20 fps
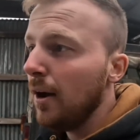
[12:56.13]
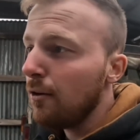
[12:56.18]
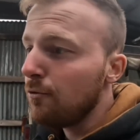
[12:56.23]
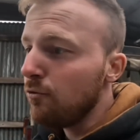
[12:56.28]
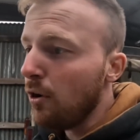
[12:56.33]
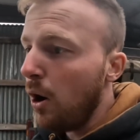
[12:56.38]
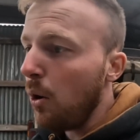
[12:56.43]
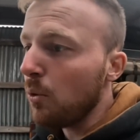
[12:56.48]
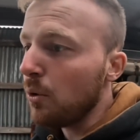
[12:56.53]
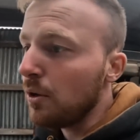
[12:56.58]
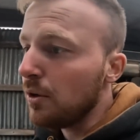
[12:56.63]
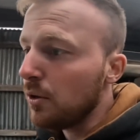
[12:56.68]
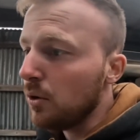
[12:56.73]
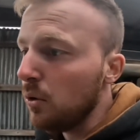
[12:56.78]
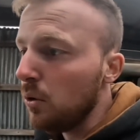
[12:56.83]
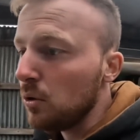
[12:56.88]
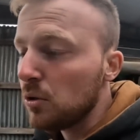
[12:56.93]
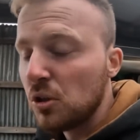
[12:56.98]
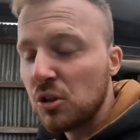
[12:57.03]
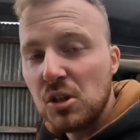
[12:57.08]
Roller
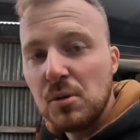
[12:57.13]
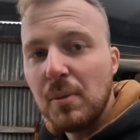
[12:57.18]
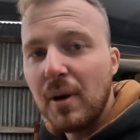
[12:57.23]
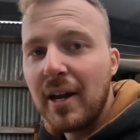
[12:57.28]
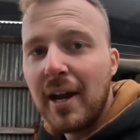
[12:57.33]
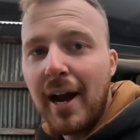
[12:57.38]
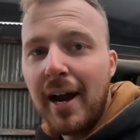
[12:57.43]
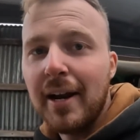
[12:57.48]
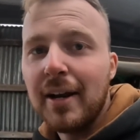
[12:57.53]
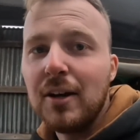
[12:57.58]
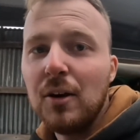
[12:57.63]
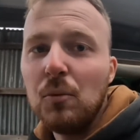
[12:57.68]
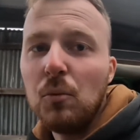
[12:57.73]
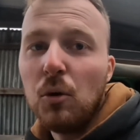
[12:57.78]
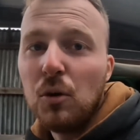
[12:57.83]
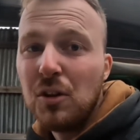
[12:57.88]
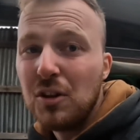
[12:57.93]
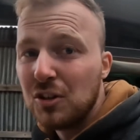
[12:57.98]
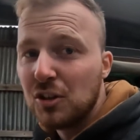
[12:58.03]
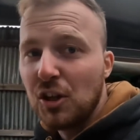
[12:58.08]
door, just a mechanical
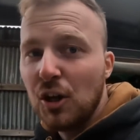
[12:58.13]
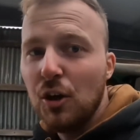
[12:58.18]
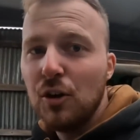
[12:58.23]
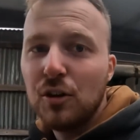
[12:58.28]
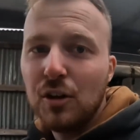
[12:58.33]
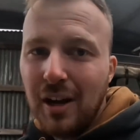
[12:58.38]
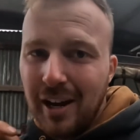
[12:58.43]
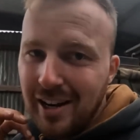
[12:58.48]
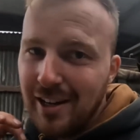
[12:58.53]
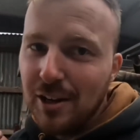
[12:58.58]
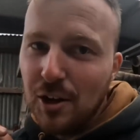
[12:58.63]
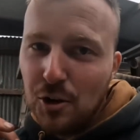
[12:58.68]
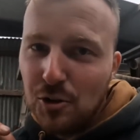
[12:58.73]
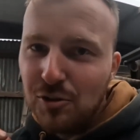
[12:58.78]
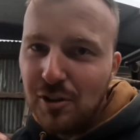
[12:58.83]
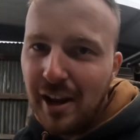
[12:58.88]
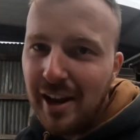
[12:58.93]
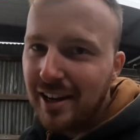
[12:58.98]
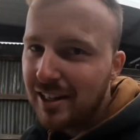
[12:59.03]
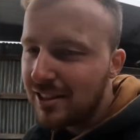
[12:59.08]
one that's good, in good
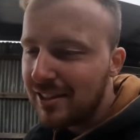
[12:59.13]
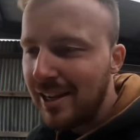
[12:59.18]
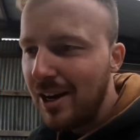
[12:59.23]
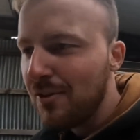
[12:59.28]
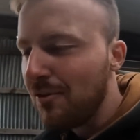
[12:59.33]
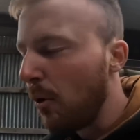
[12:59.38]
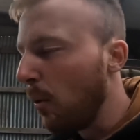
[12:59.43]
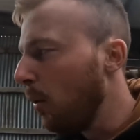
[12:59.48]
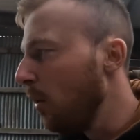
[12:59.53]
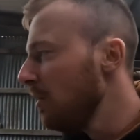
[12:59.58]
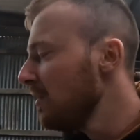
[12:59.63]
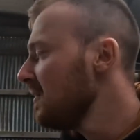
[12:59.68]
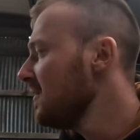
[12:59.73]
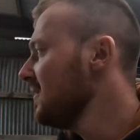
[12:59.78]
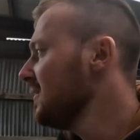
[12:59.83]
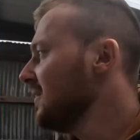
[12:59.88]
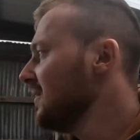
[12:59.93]
nick, silver one,